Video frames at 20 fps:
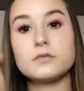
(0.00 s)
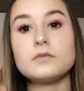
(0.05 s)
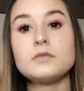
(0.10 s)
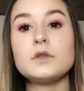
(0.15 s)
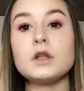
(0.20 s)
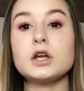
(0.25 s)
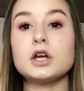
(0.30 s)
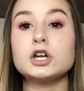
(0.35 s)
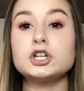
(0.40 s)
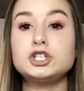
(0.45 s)

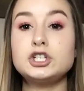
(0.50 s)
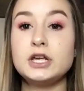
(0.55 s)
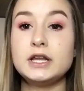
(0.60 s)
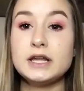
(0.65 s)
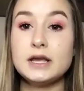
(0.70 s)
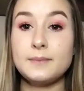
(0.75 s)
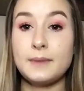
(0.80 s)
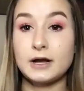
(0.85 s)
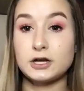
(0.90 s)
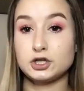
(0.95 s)
Because she had to
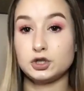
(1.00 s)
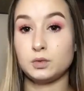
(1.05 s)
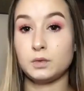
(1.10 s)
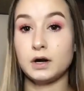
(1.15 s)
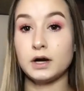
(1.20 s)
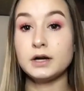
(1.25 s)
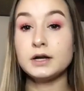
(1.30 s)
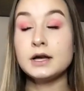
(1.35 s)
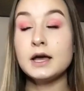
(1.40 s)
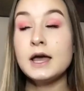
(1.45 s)
get back to
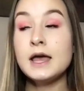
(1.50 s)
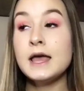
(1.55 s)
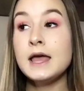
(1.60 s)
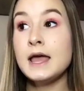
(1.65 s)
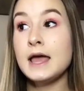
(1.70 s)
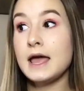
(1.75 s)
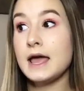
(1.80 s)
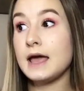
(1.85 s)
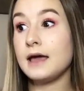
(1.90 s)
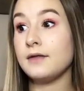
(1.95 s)
work.
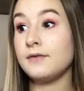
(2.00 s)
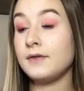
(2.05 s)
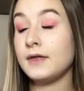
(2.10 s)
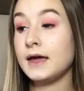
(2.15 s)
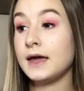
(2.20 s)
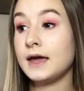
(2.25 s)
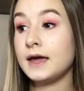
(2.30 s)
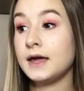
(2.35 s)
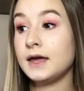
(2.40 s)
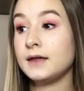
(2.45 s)
And
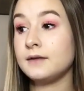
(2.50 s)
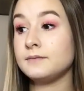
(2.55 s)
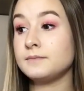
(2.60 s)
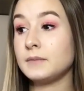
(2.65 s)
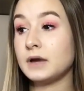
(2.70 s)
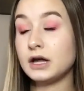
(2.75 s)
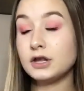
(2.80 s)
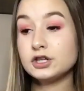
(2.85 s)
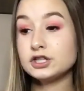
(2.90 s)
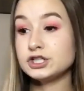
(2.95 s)
then
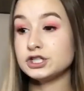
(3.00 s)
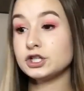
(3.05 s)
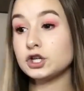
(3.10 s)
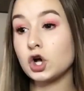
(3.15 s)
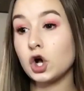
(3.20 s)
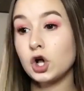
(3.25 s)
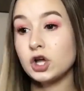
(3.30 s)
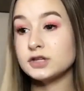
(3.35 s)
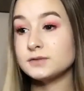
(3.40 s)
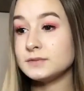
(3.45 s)
my other sister
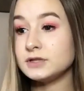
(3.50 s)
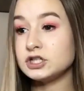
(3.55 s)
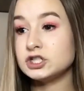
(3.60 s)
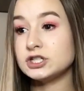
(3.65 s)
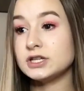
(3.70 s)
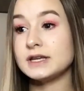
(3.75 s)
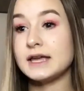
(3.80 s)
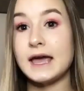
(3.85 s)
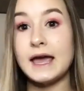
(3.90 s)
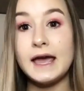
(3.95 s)
calls me. She's
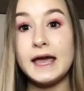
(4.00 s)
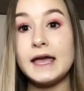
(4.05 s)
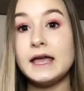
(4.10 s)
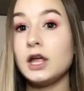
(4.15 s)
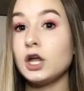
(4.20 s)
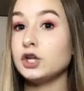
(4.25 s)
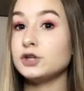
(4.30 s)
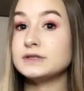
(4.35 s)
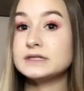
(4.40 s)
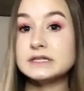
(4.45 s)
like, "Hey, are
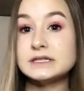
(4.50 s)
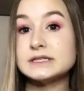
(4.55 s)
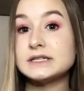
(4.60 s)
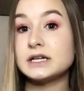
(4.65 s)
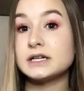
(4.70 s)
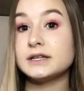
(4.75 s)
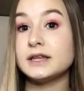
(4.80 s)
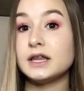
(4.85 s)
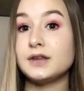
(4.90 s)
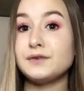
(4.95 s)
you still
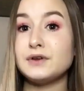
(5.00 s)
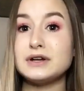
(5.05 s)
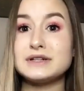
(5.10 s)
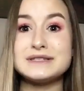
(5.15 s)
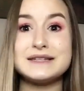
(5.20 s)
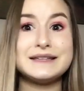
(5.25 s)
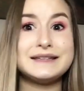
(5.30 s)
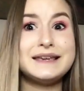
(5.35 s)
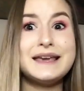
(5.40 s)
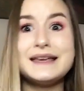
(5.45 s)
stuck in the elevator?" I was
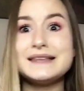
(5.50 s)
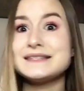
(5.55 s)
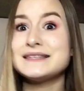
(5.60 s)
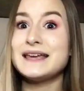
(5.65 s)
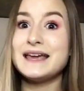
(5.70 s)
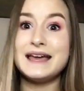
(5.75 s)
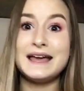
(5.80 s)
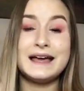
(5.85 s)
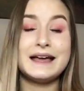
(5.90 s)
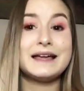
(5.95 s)
like, "Yes,
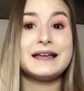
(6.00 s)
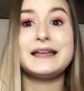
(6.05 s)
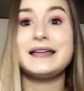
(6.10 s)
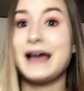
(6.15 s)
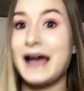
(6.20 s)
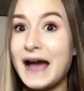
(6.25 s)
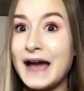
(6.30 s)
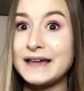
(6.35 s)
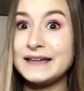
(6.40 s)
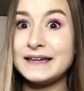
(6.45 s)

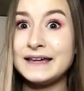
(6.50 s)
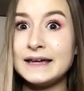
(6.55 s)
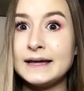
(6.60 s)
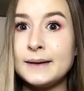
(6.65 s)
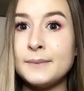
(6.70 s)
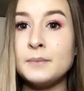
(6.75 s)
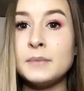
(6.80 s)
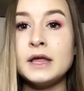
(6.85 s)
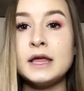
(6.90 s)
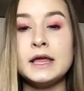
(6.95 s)
I
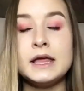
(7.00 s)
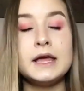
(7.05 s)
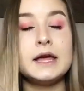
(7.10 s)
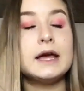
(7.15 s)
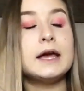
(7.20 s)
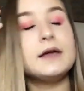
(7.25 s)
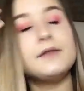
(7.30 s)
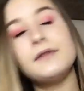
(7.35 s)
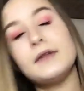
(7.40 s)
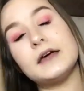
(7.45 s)
am."
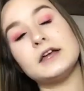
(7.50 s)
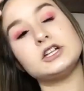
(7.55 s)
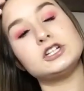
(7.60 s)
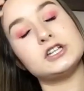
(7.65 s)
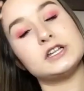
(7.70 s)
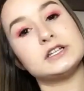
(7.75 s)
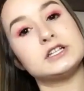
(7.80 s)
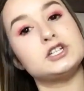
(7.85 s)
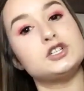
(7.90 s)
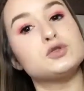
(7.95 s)
And then she's
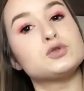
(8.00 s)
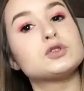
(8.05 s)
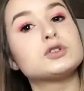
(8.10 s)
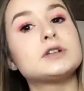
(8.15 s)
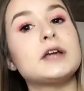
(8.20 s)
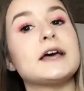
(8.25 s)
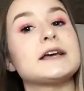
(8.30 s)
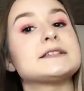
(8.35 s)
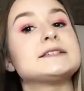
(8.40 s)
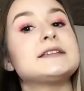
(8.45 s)
like, "Did you
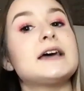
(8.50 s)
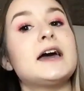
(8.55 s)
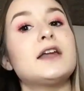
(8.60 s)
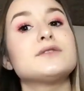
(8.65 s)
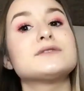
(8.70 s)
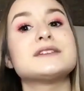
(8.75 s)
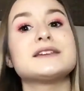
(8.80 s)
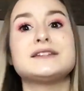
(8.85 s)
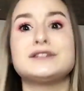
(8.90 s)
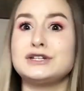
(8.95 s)
text Dad?" I
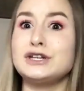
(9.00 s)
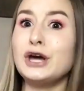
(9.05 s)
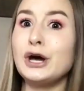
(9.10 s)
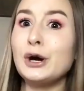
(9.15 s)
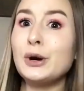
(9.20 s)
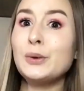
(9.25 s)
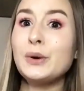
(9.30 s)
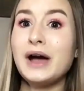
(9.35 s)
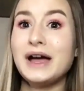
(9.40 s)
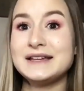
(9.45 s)
was like,
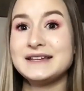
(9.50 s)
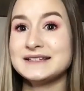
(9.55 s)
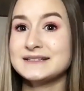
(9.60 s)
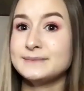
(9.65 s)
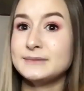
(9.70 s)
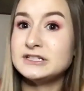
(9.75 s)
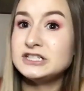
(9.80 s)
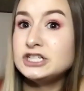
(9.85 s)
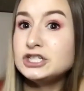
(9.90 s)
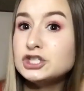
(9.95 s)
"No." I texted
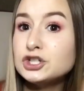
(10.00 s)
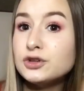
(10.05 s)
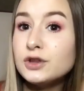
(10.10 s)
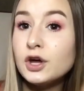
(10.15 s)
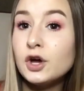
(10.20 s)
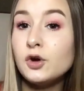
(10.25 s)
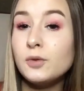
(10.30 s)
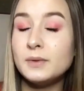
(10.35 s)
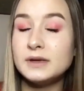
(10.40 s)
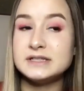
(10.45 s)
my teacher,
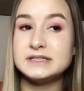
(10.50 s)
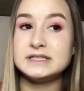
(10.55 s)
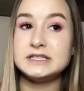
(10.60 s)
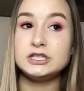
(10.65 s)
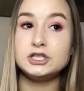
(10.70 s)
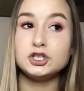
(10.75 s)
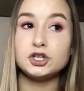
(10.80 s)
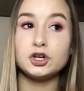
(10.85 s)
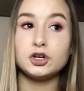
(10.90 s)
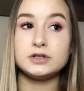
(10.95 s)
though. My
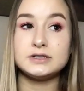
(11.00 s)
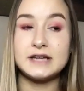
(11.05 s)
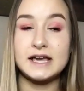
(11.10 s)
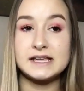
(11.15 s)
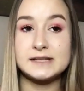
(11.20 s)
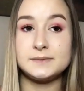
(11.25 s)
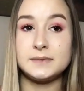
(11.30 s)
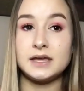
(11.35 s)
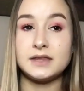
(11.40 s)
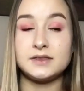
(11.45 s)
teacher texted
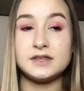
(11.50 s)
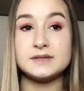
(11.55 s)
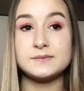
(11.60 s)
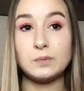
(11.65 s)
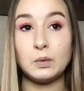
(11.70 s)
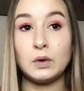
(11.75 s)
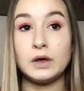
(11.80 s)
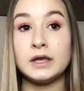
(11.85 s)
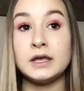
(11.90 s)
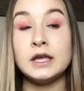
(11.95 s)
me at this
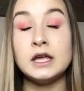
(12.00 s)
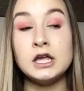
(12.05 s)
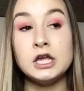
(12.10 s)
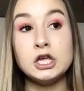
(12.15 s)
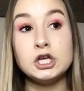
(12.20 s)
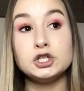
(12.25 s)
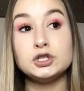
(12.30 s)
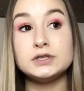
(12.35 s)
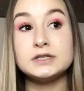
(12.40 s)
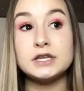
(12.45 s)
point.
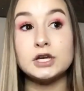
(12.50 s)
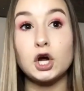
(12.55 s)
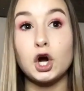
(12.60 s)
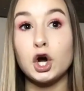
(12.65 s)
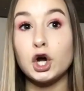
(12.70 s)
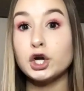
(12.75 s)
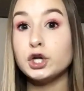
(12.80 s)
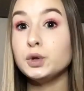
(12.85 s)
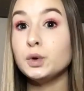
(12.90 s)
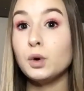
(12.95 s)
She's like,
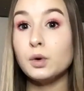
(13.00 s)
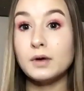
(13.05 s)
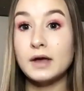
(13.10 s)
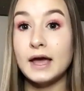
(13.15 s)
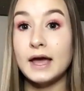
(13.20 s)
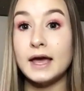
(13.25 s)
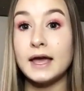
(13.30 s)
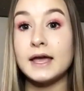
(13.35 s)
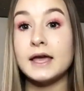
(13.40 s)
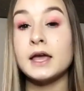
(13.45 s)
"Are you
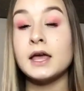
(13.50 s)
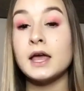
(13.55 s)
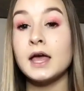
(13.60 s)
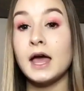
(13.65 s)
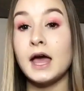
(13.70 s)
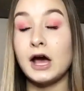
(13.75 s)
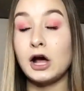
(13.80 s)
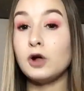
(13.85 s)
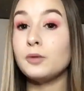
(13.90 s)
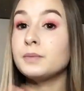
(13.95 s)
okay?
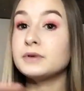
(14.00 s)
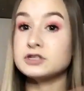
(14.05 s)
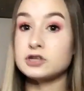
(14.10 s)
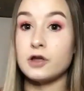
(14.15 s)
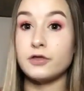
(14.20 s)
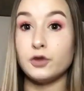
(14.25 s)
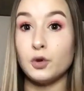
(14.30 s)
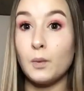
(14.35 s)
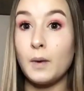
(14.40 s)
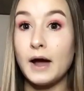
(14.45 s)
Help is
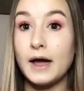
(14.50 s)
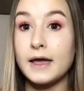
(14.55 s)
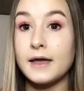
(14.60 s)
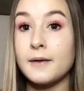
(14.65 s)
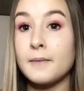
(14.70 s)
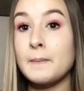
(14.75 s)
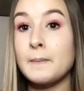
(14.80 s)
on the way."